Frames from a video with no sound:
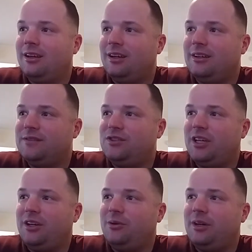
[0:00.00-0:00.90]
of
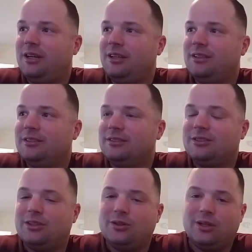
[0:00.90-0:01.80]
January,
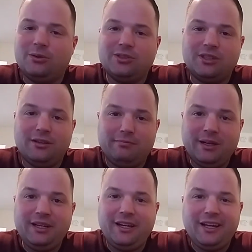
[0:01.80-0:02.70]
so that was a
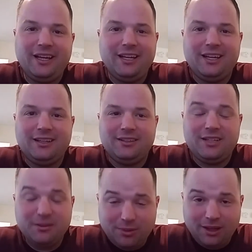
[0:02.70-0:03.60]
Monday, and
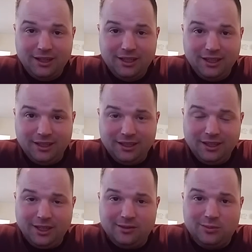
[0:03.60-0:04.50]
typically,
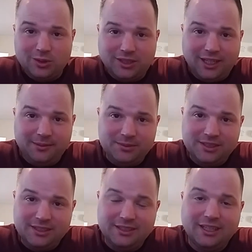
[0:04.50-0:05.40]
more times
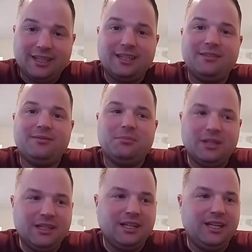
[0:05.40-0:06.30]
than not,
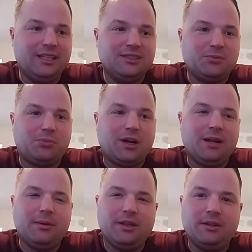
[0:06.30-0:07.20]
Monday is
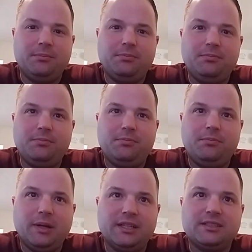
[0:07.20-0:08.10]
probably the
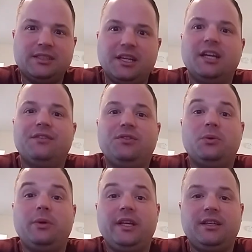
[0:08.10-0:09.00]
best day of the
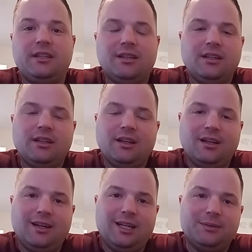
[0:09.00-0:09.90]
week
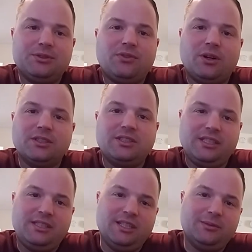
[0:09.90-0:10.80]
as far as
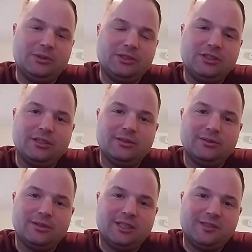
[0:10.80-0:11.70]
TTMers
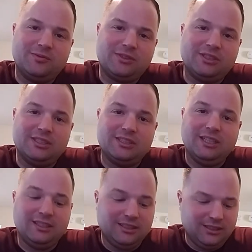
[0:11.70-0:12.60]
go for
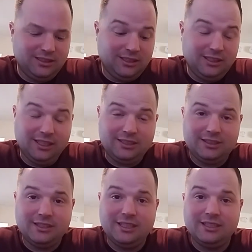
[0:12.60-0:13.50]
successes, and
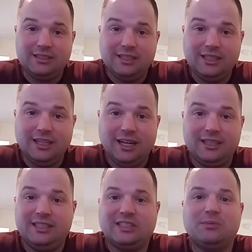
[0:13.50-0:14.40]
yesterday did
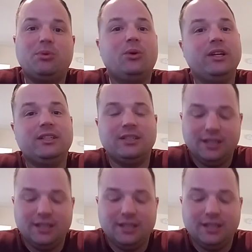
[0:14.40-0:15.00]
not disappoint.